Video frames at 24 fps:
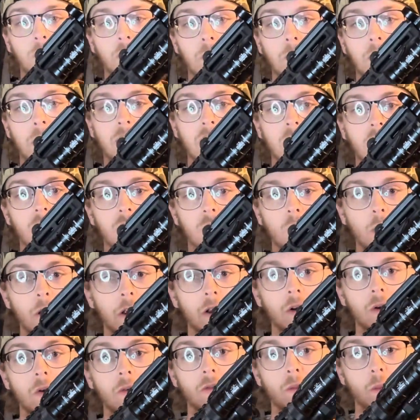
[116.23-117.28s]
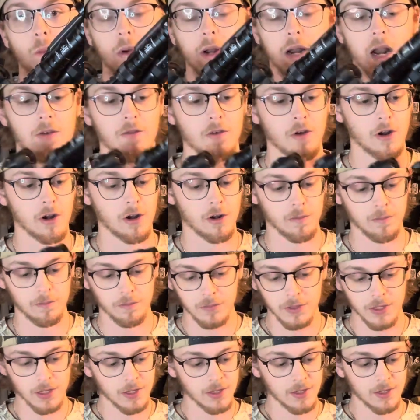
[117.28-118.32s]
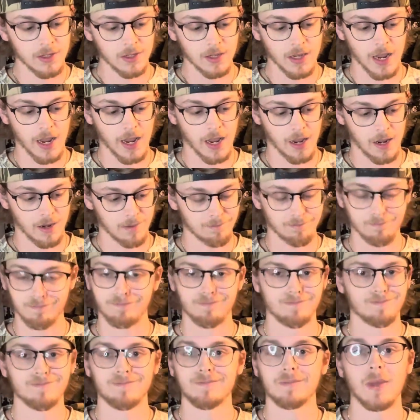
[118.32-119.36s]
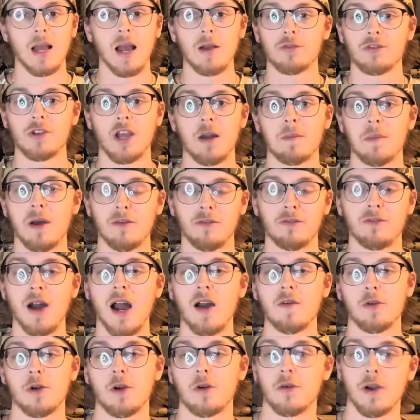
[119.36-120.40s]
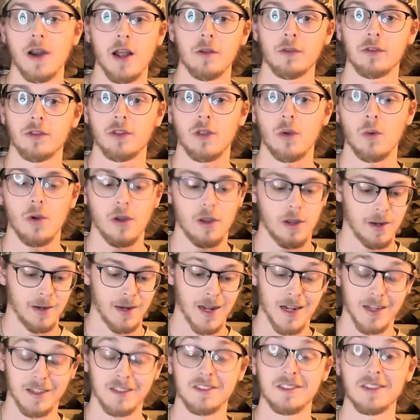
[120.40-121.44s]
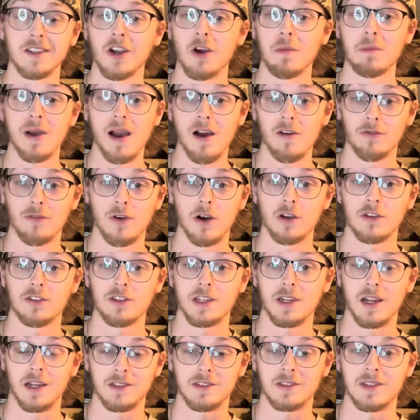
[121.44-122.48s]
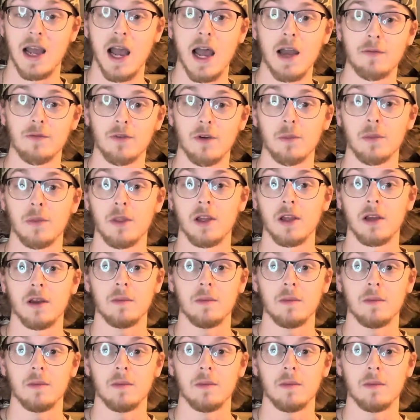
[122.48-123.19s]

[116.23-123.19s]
much have a wiggle from what I've heard, and I've shot about 500 rounds through it and not a single malfunction aside from the